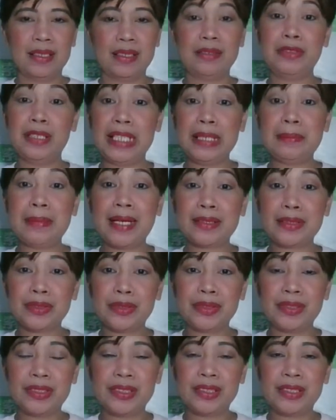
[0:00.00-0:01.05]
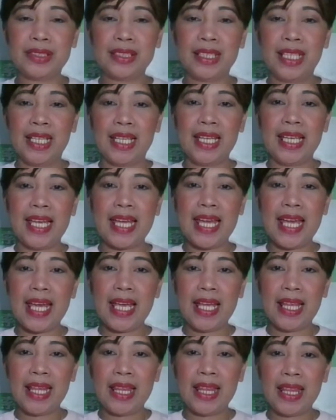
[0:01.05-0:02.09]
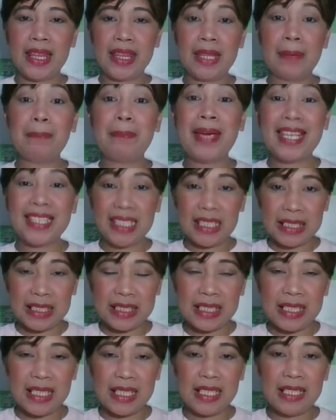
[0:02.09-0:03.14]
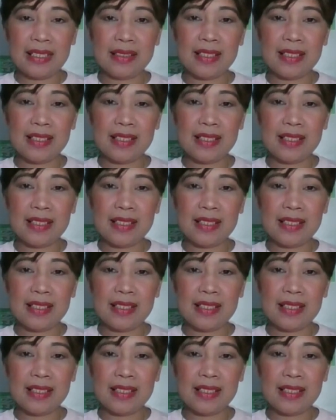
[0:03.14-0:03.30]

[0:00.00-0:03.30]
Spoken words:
really matters in the penalty